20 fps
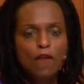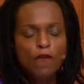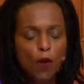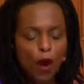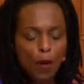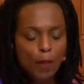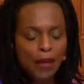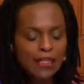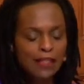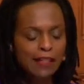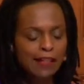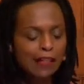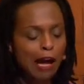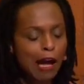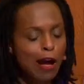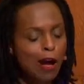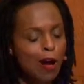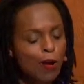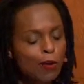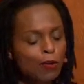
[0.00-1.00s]
Four months
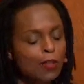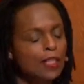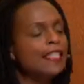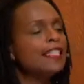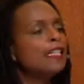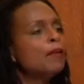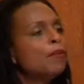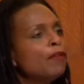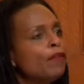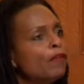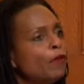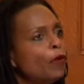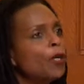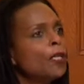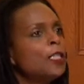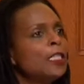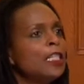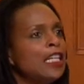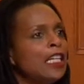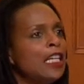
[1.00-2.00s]
ago, December
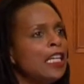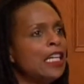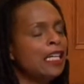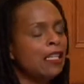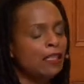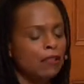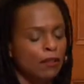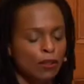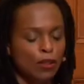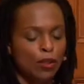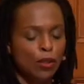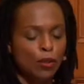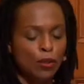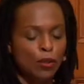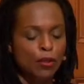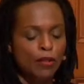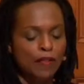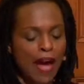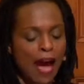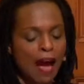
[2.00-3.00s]
fourteenth,
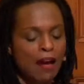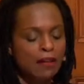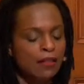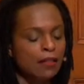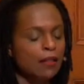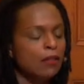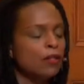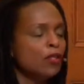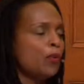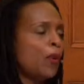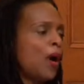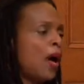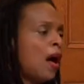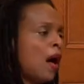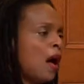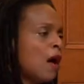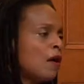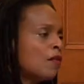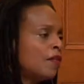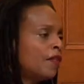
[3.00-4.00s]
two thousand
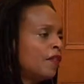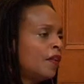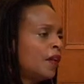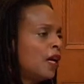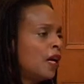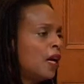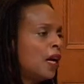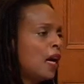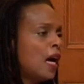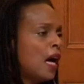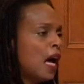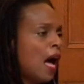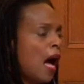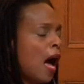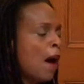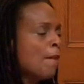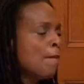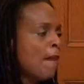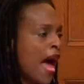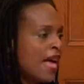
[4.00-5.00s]
twelve,
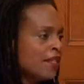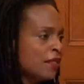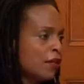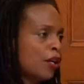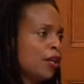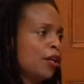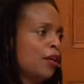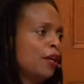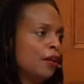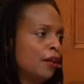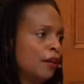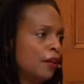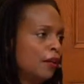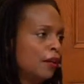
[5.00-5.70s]
a massacre.